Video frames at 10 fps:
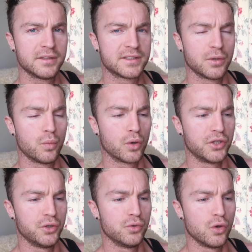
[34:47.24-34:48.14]
someone
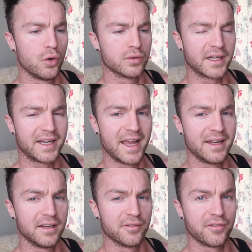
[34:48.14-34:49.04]

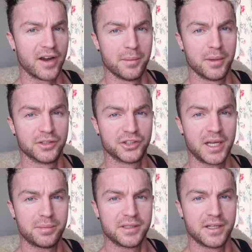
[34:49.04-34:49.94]
getting in far better
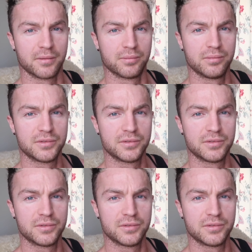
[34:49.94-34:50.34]
shape than you,